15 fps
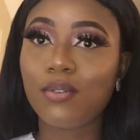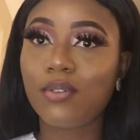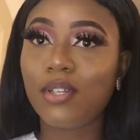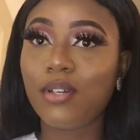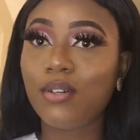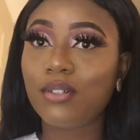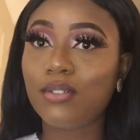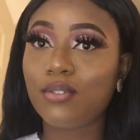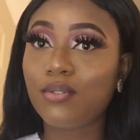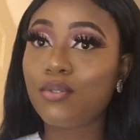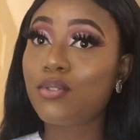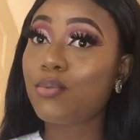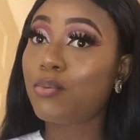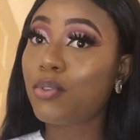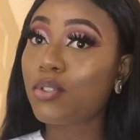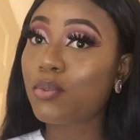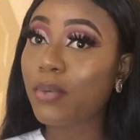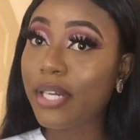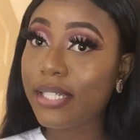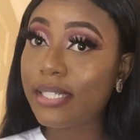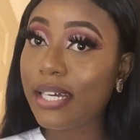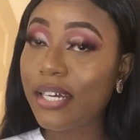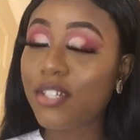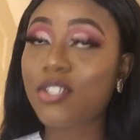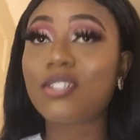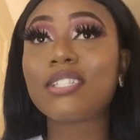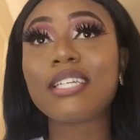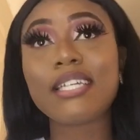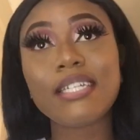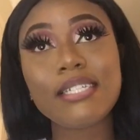Only God knows what white
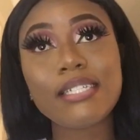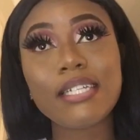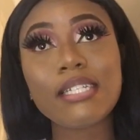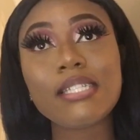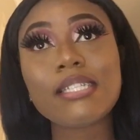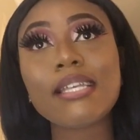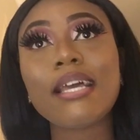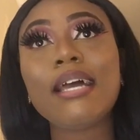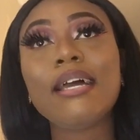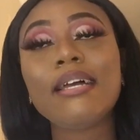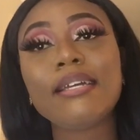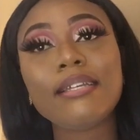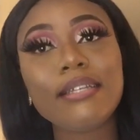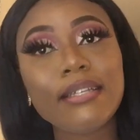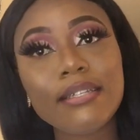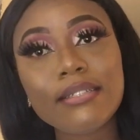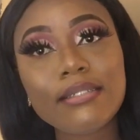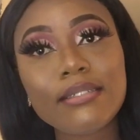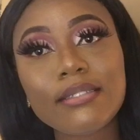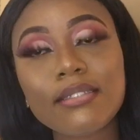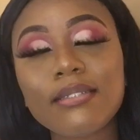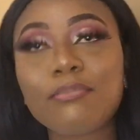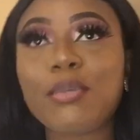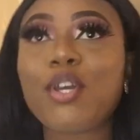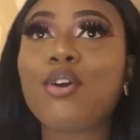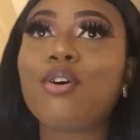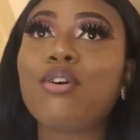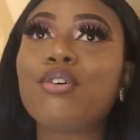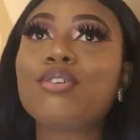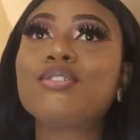action agent is,
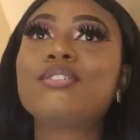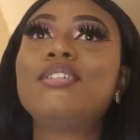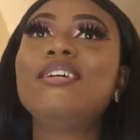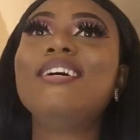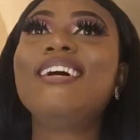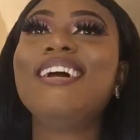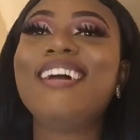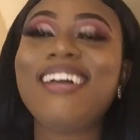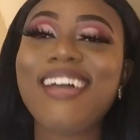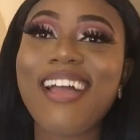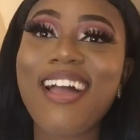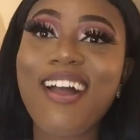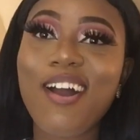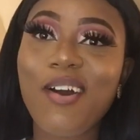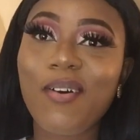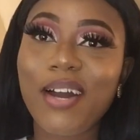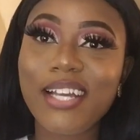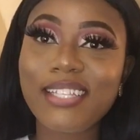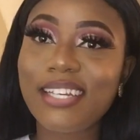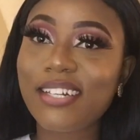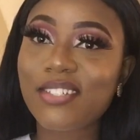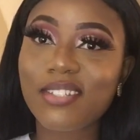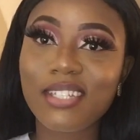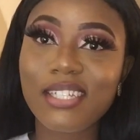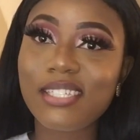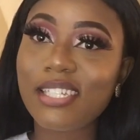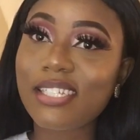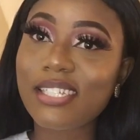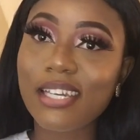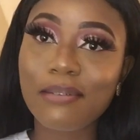because white action
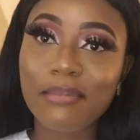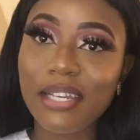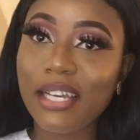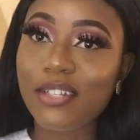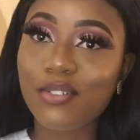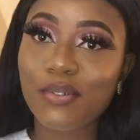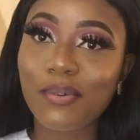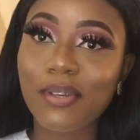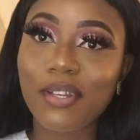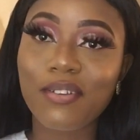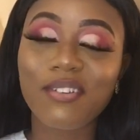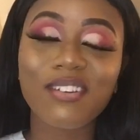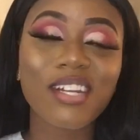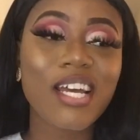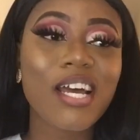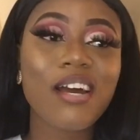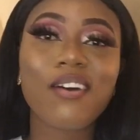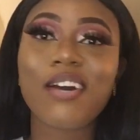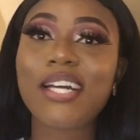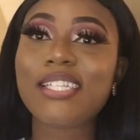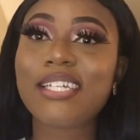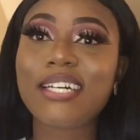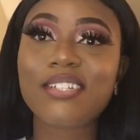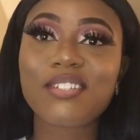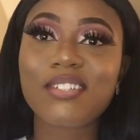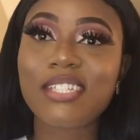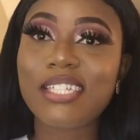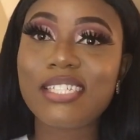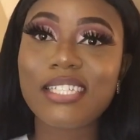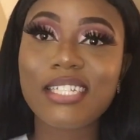agent can be hydroquinone, white
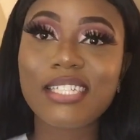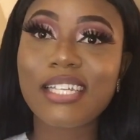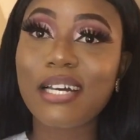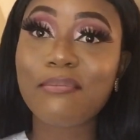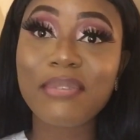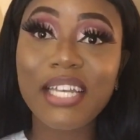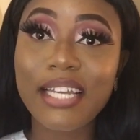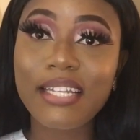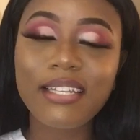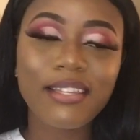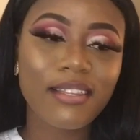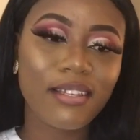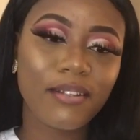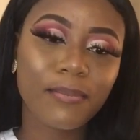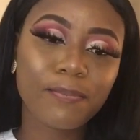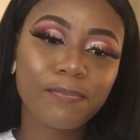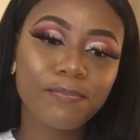action agent can be anything.